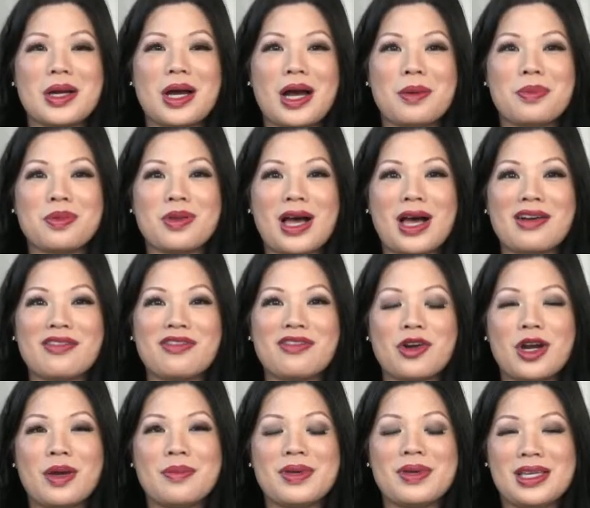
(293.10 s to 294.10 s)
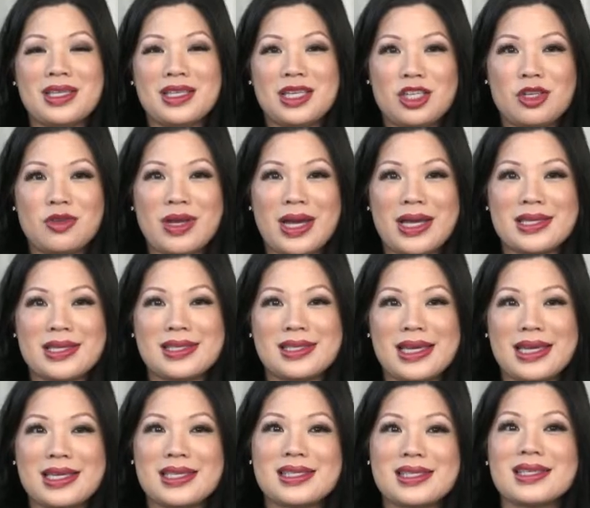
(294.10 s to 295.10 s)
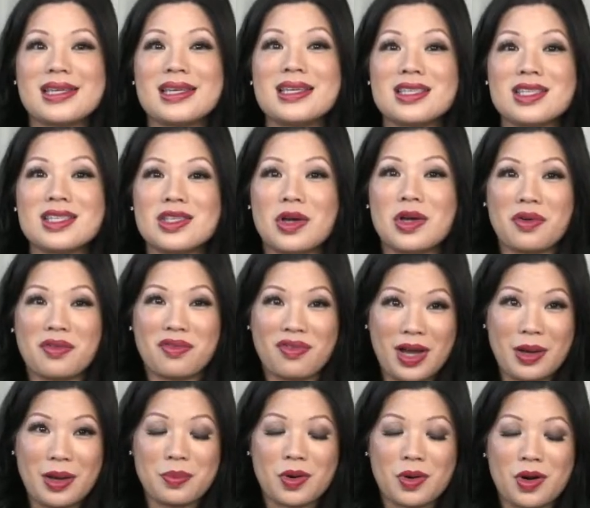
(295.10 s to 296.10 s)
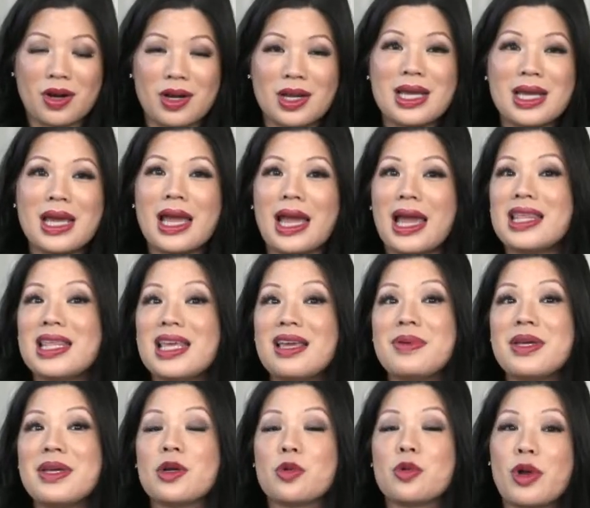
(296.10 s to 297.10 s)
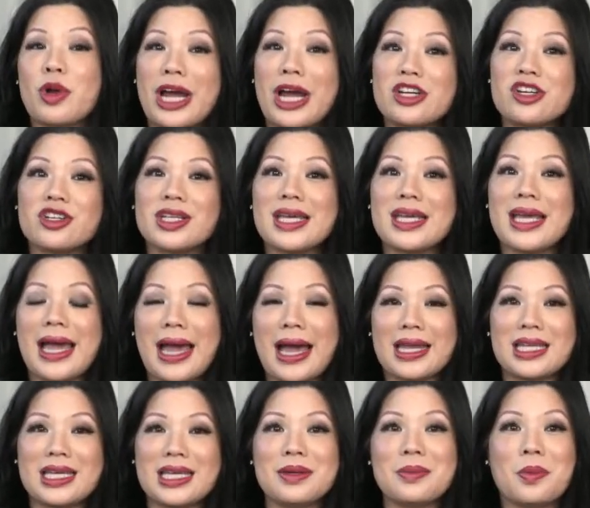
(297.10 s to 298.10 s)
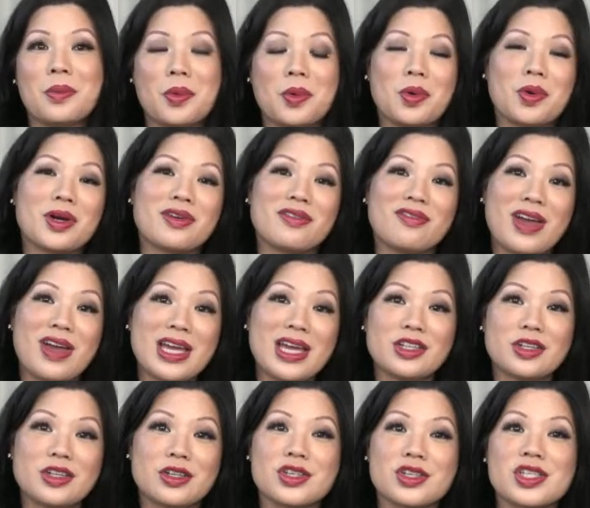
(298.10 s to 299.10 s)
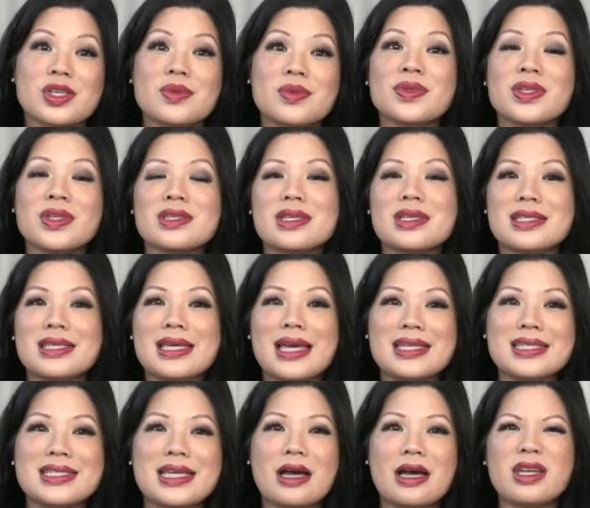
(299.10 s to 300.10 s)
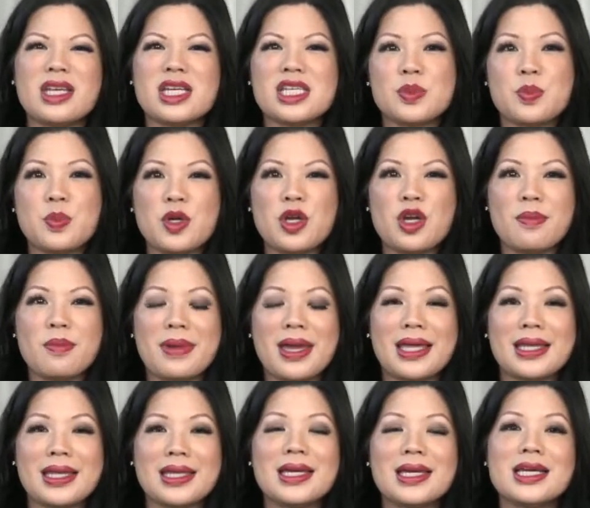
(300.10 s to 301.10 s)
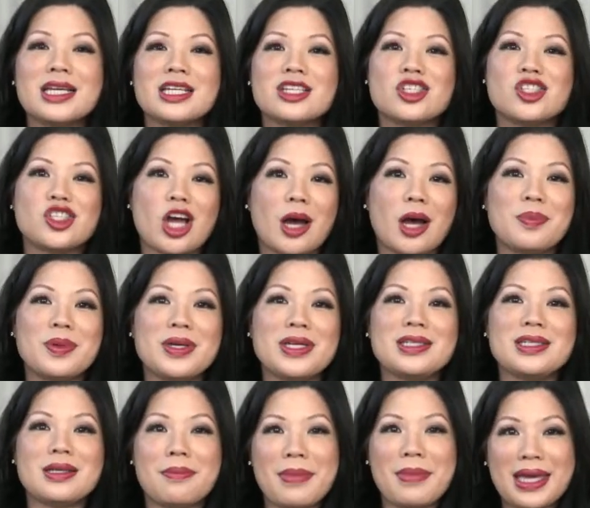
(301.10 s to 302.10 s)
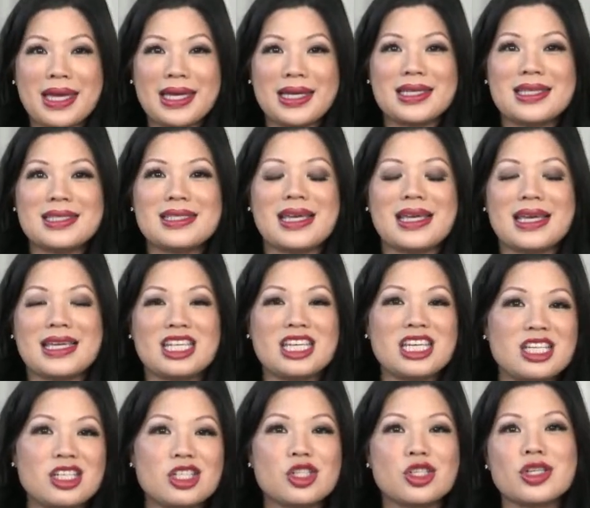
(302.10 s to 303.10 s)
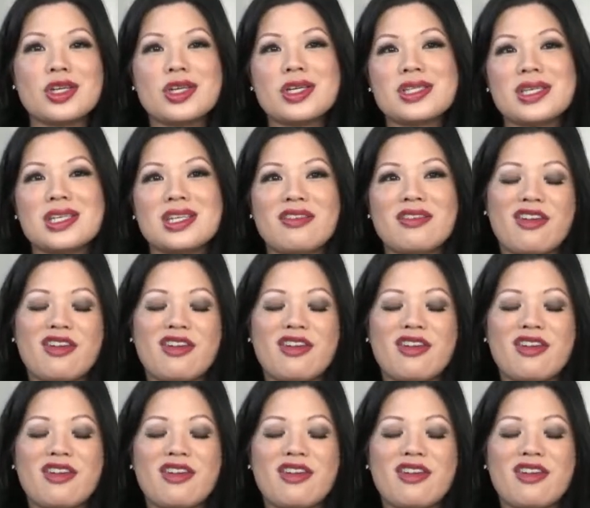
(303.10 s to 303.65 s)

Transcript: platform in the United States since November, and they've been gradually adding more vendors to test out and experiment shopping demands and interests in different